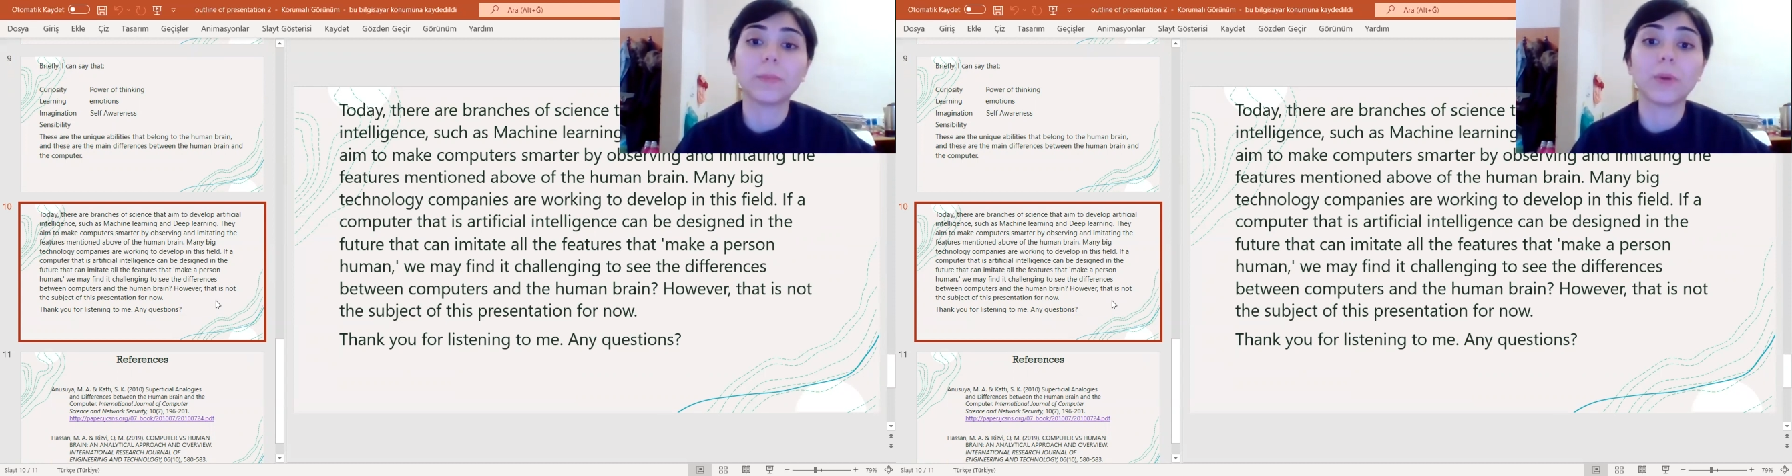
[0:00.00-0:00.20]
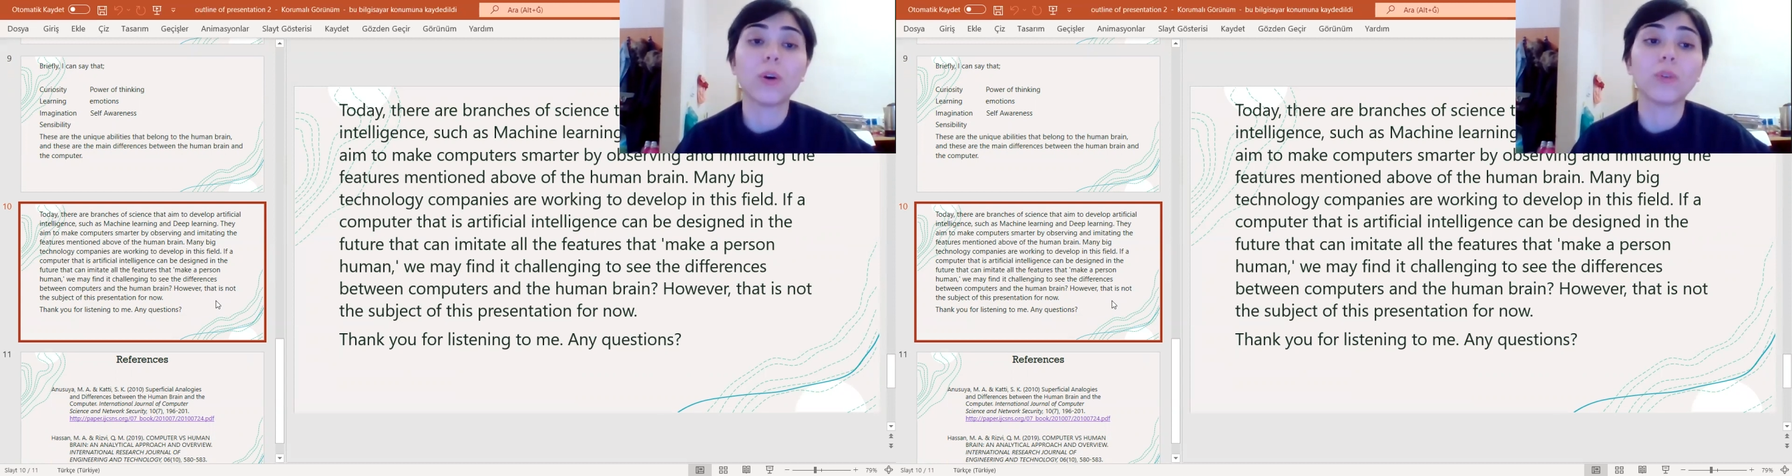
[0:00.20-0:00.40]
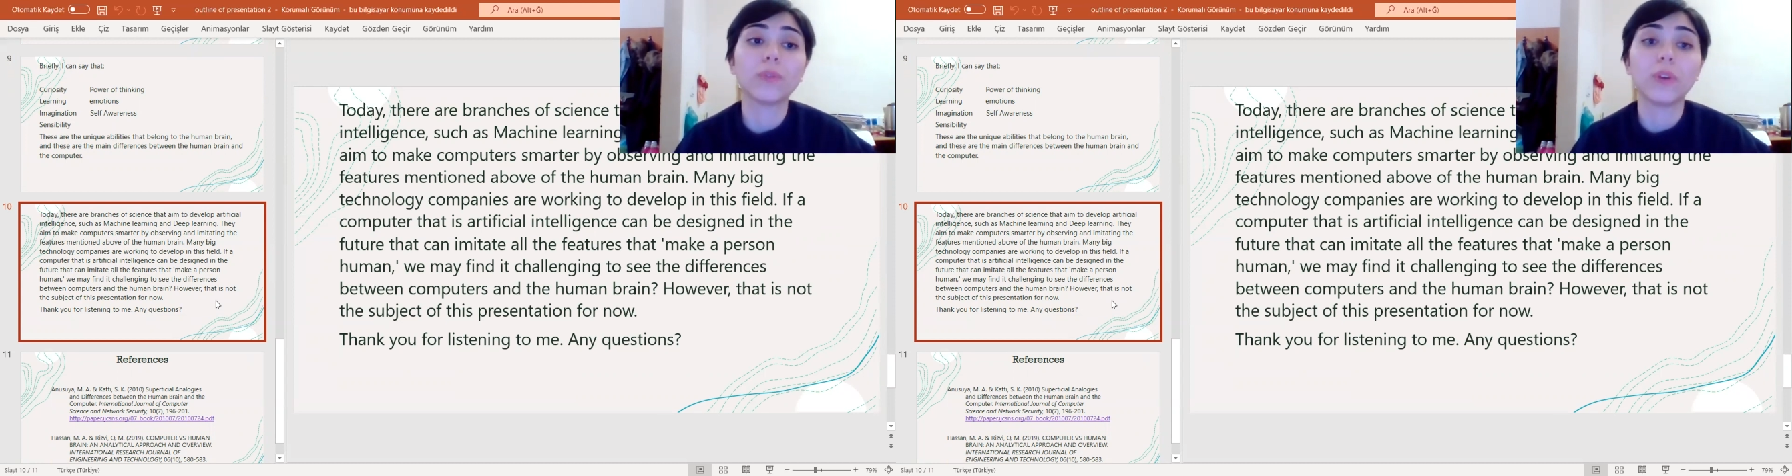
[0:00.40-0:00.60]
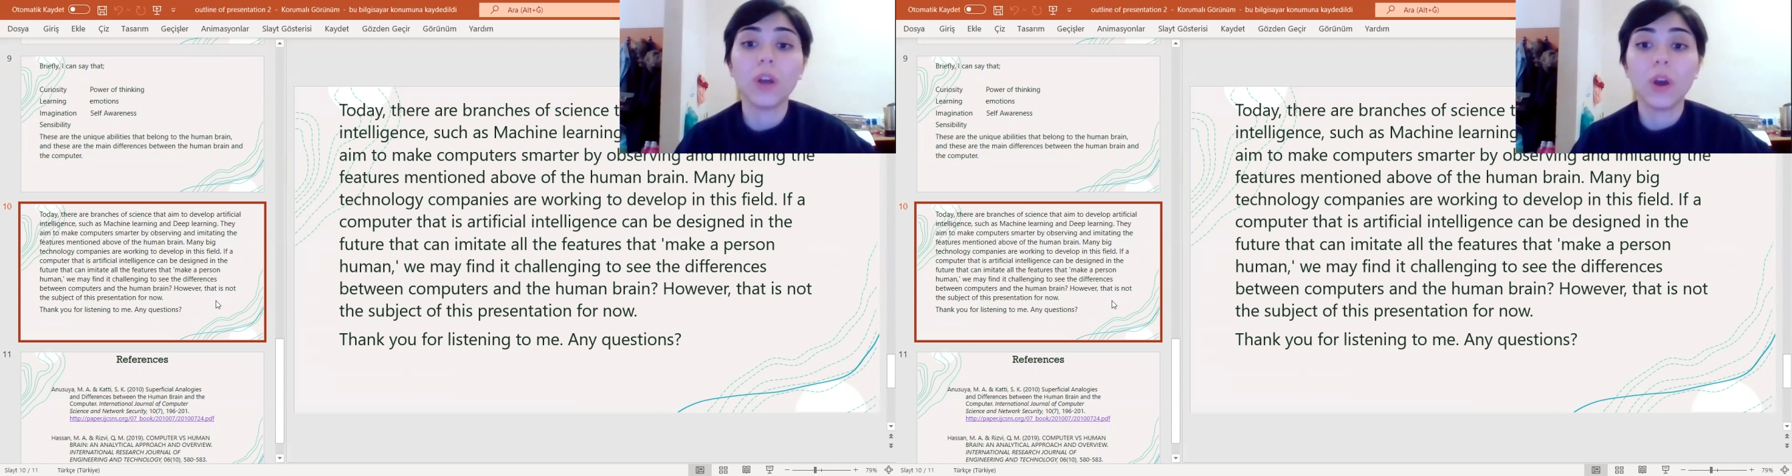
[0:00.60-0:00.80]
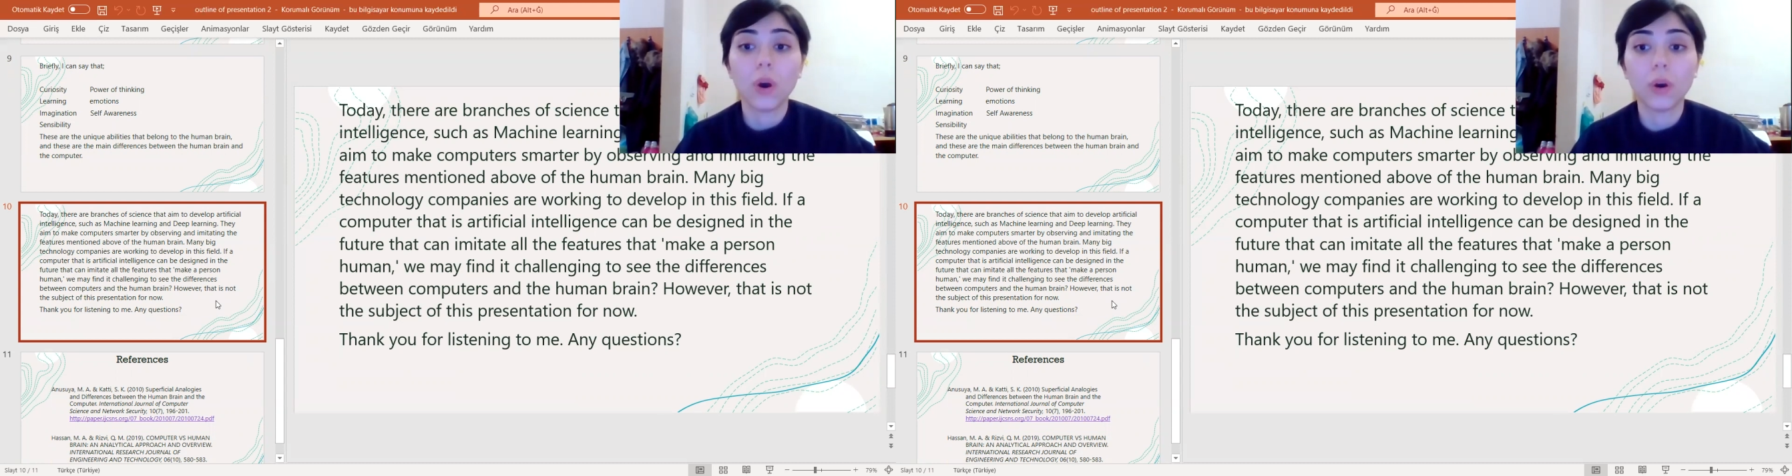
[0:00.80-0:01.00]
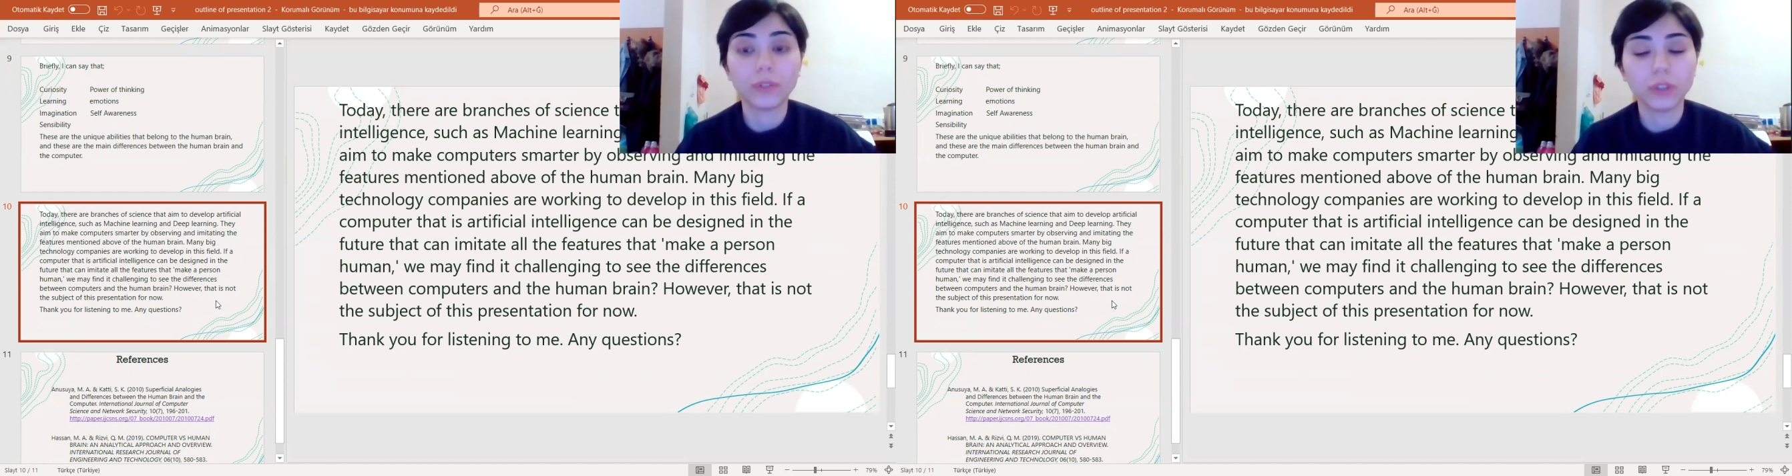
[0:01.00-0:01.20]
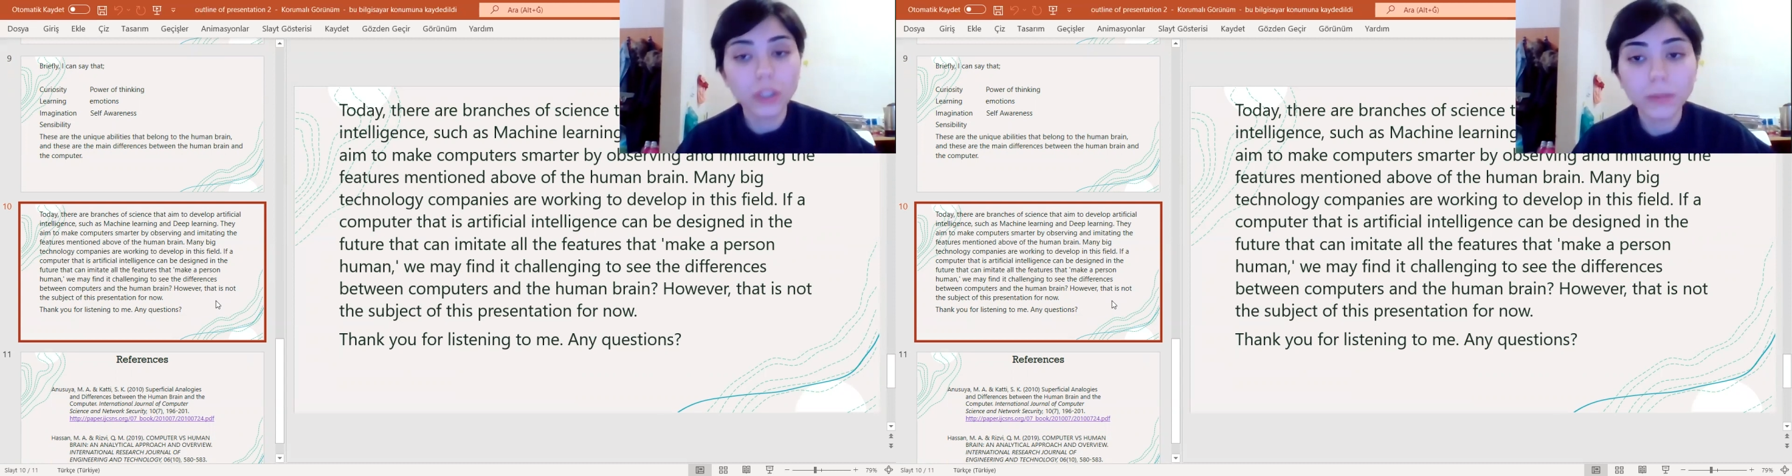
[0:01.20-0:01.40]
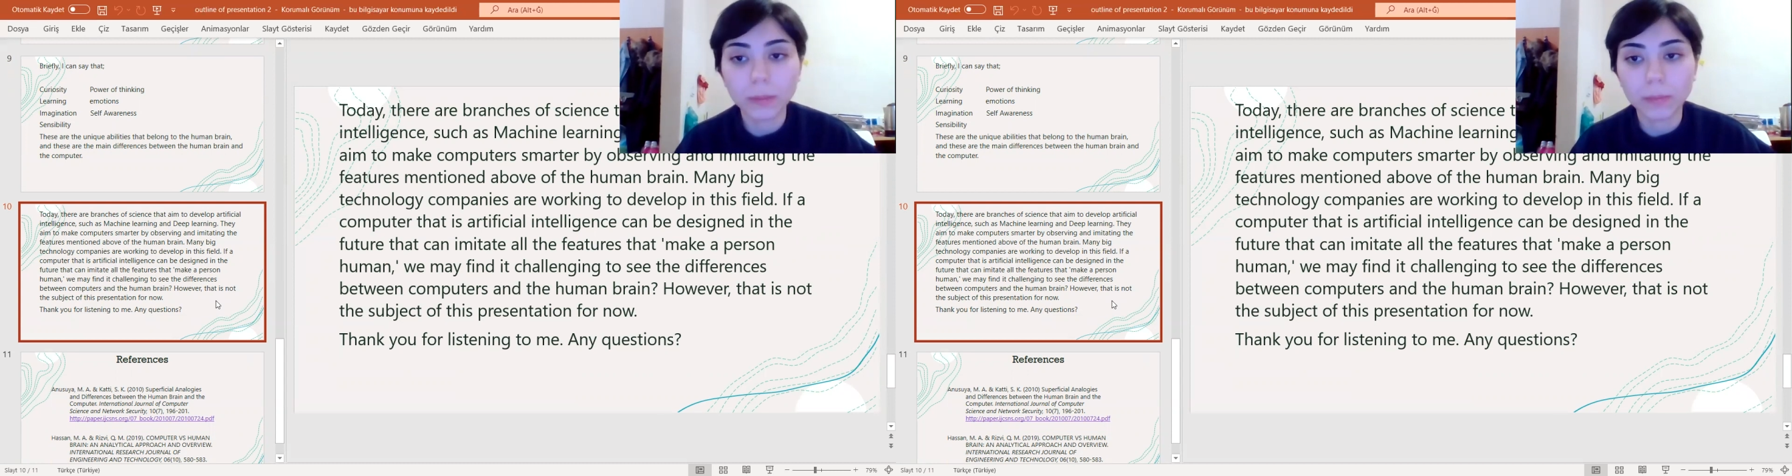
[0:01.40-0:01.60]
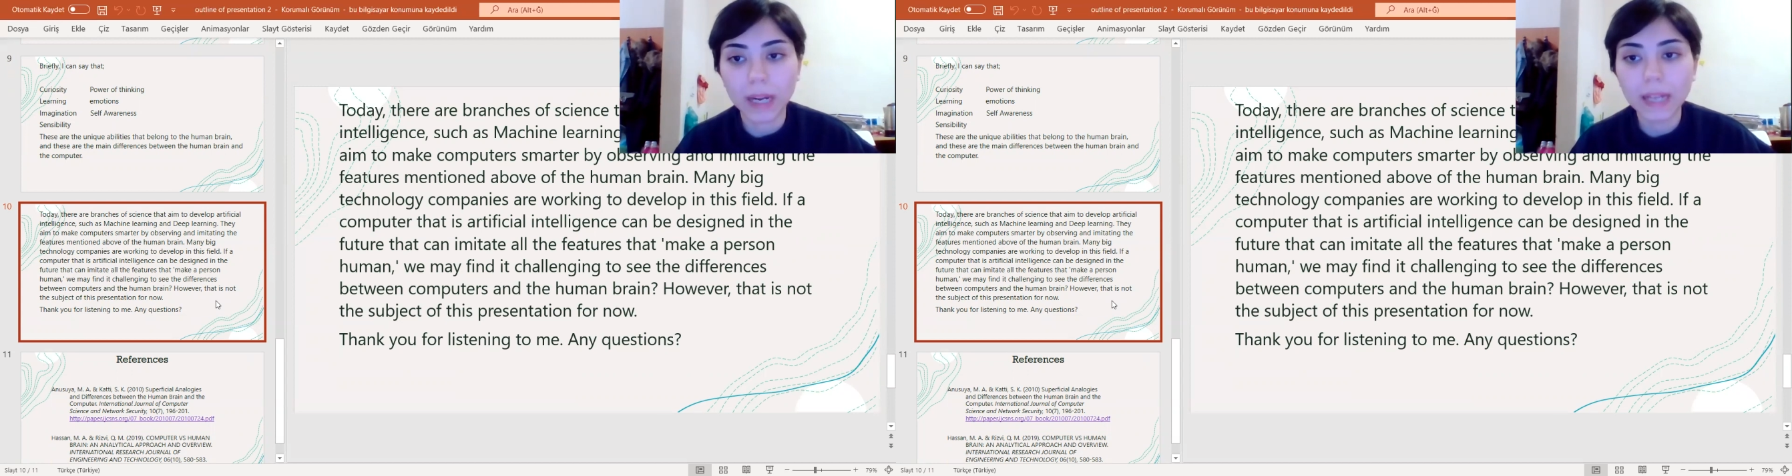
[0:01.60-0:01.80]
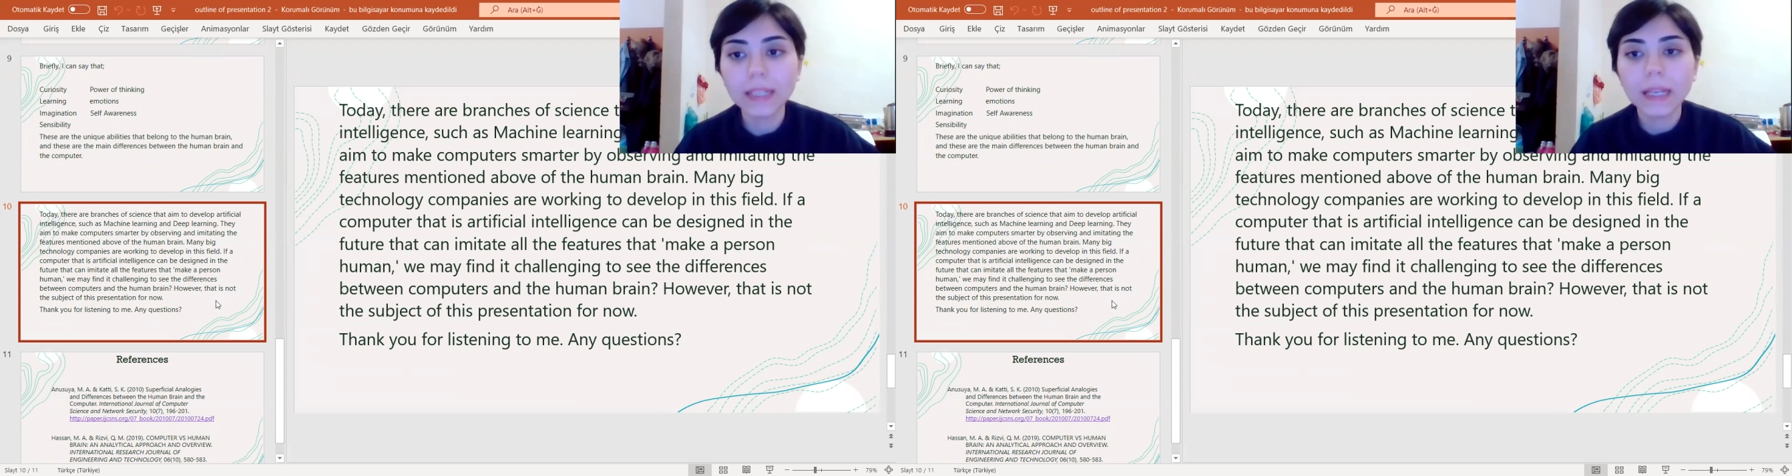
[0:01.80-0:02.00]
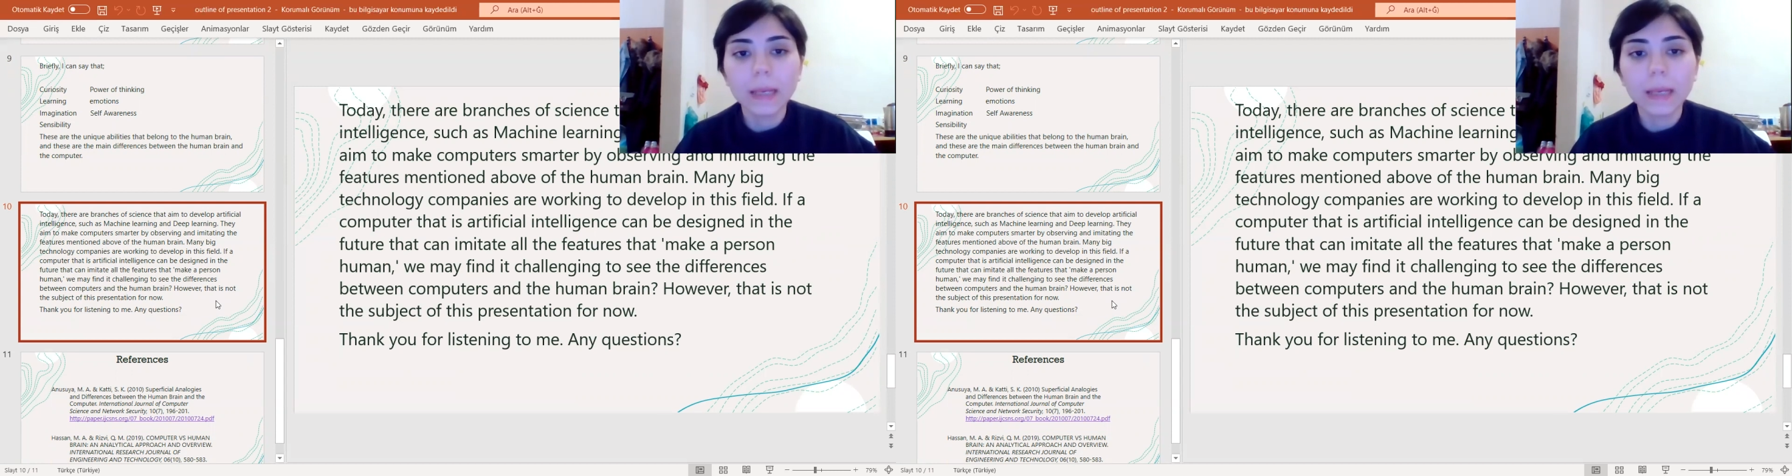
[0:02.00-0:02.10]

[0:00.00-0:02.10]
above of the human brain.